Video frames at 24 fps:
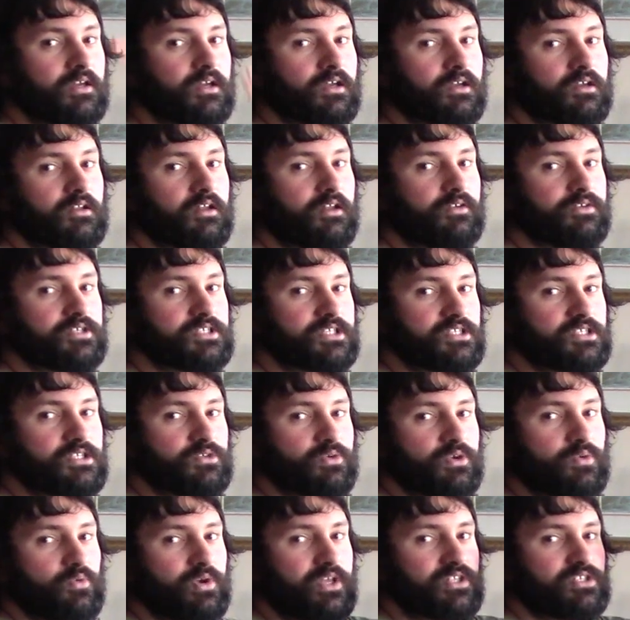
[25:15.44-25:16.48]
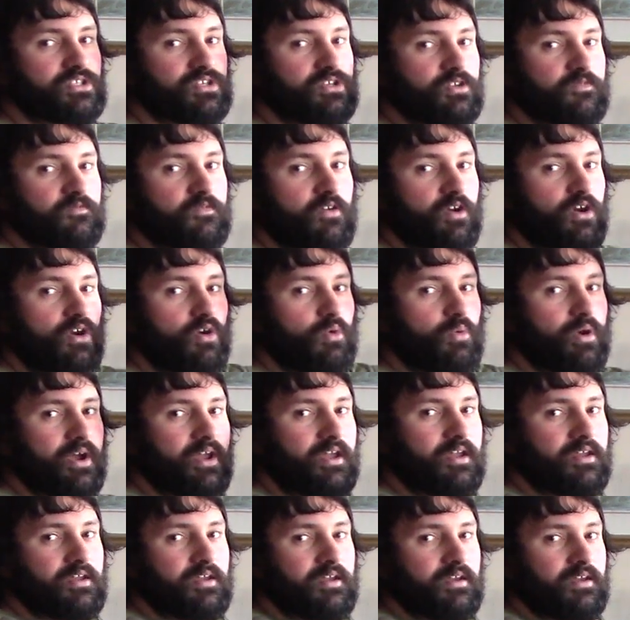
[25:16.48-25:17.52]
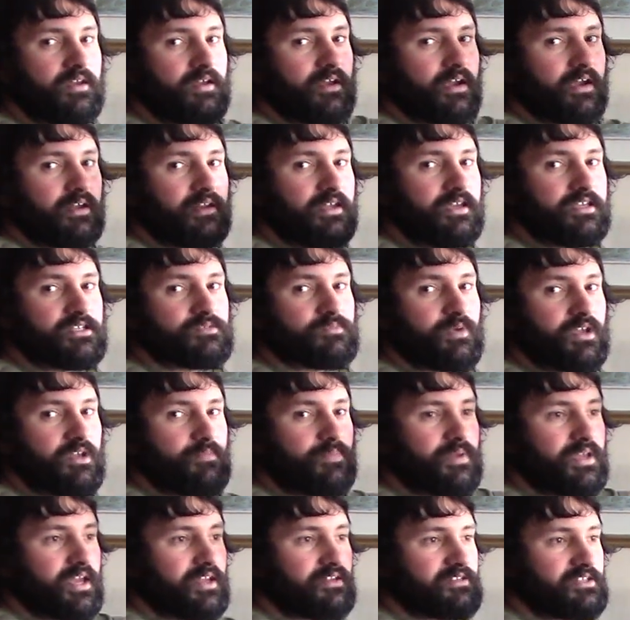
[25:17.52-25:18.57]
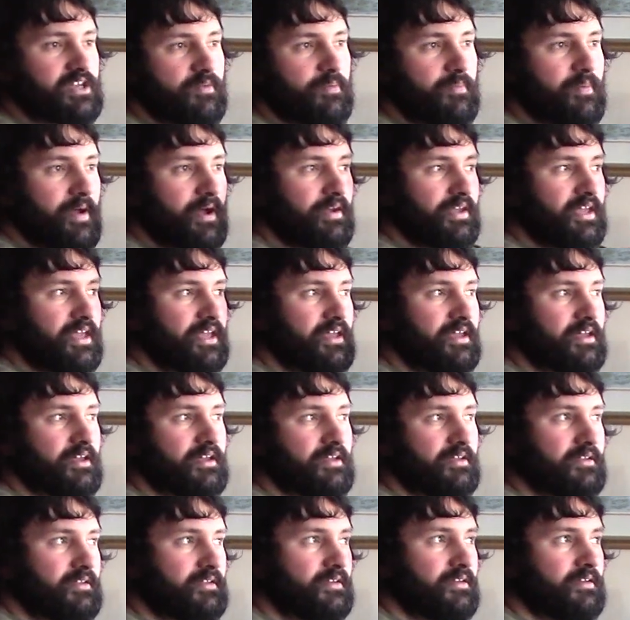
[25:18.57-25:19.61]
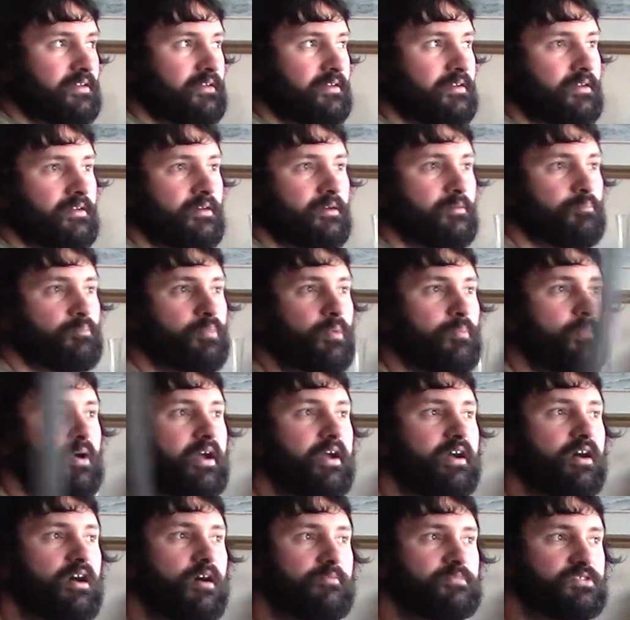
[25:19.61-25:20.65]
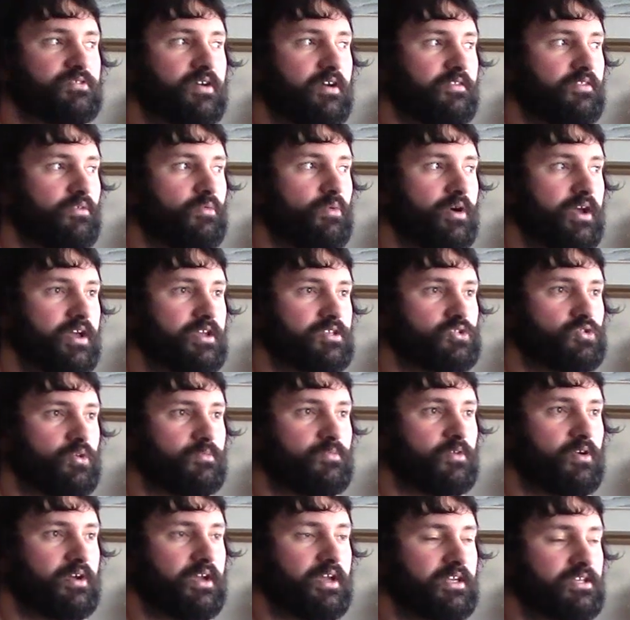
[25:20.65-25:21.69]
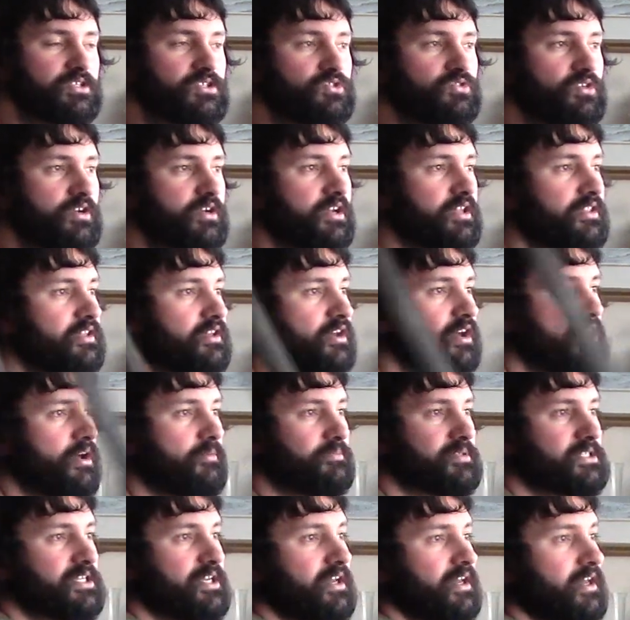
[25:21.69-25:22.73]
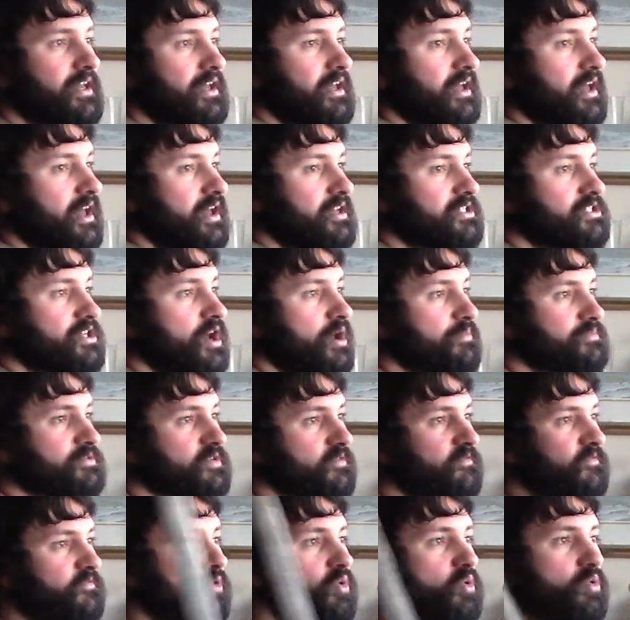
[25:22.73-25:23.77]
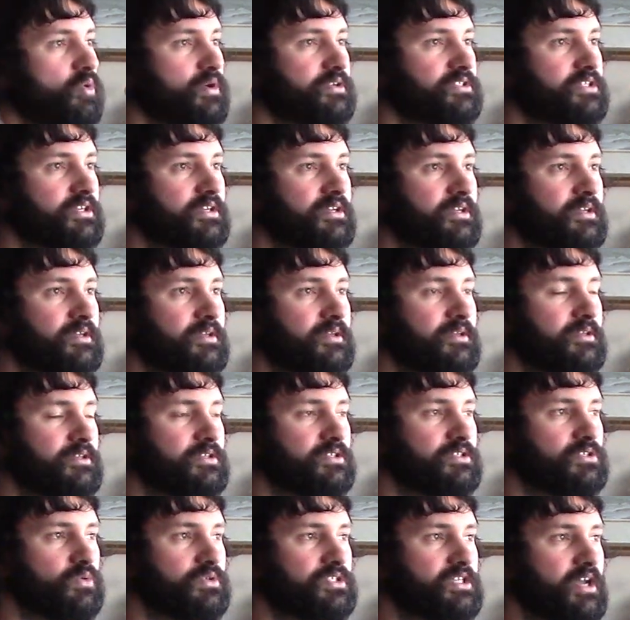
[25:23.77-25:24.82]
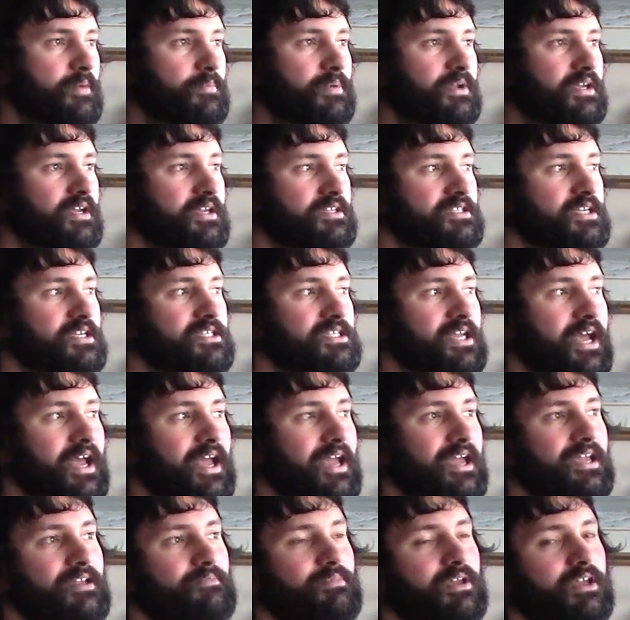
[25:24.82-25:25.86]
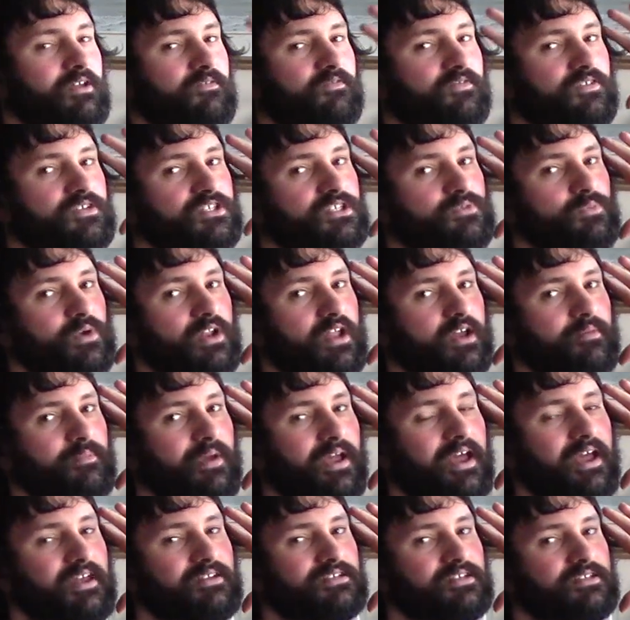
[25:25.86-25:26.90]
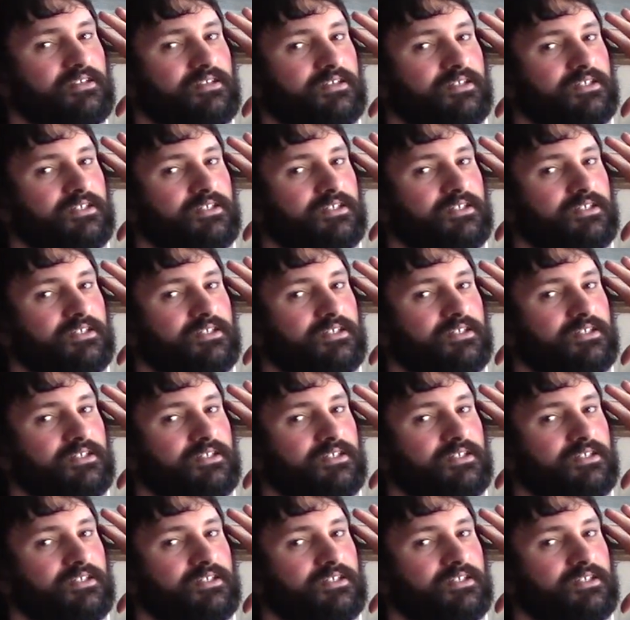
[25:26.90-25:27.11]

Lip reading: closer. So we're too far away, and he's maybe ending up about here, but my arms are out of the way, so I'm not getting struck in the arms. His arms are forward, so what's happening is he's aiming for somewhere like my head,